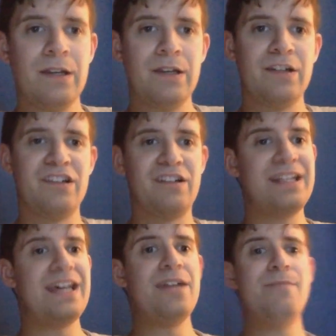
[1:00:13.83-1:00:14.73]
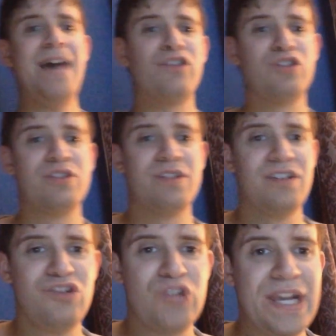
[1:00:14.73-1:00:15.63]
So at the end of the match,
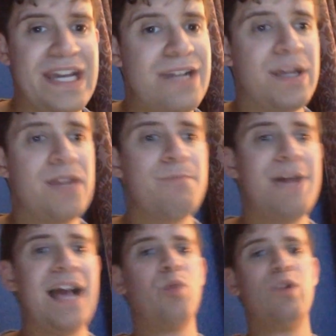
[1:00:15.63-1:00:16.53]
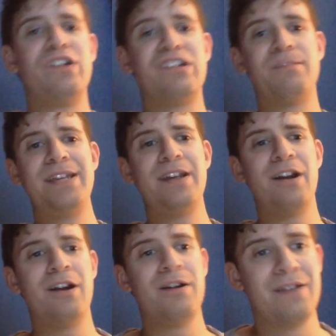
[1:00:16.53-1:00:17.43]
Jey ended up hitting Balor with a
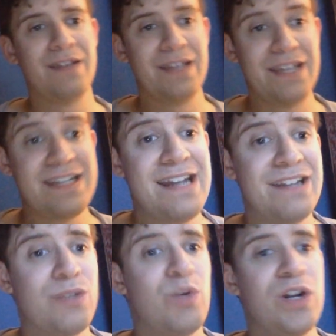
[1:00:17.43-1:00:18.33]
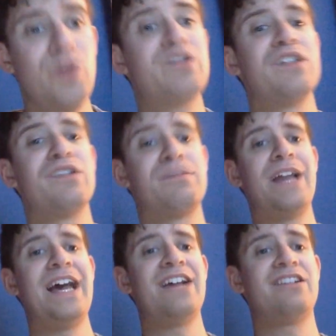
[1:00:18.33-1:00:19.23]
spear. He connected with a Uso
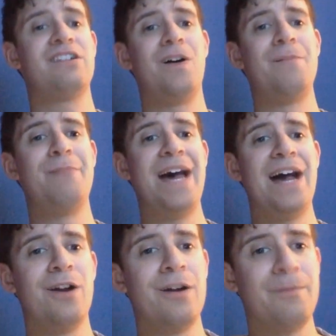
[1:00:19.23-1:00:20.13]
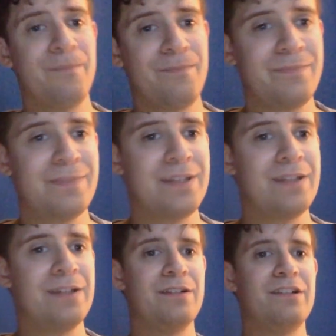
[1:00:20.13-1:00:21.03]
splash on Balor.
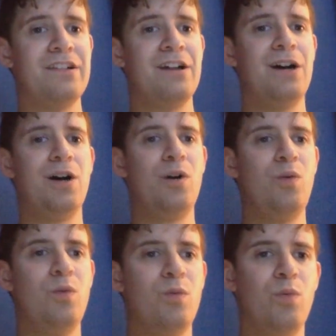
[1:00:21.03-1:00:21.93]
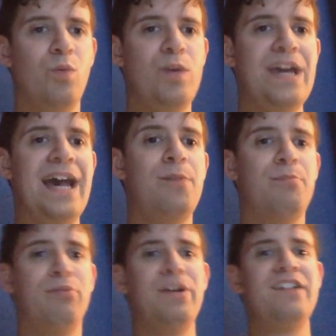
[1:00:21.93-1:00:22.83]
So we had
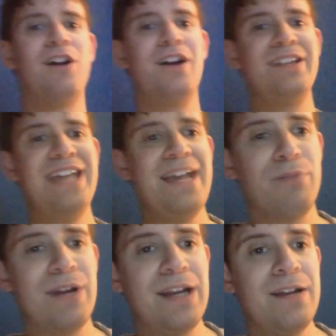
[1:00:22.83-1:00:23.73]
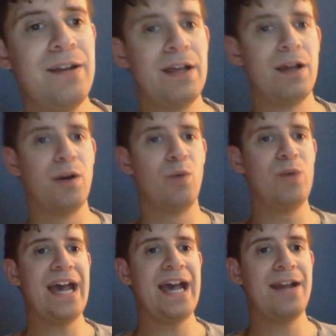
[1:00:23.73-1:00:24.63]
Priest on the apron. We
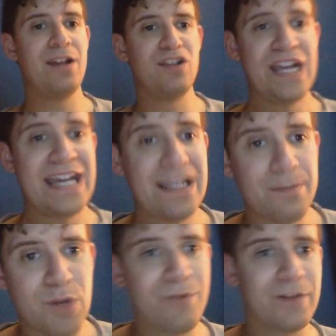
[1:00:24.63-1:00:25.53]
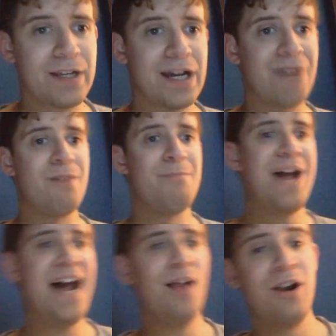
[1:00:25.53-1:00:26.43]
had Jey end up going for the cover on
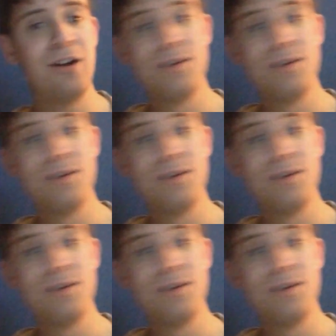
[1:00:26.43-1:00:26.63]
Balor,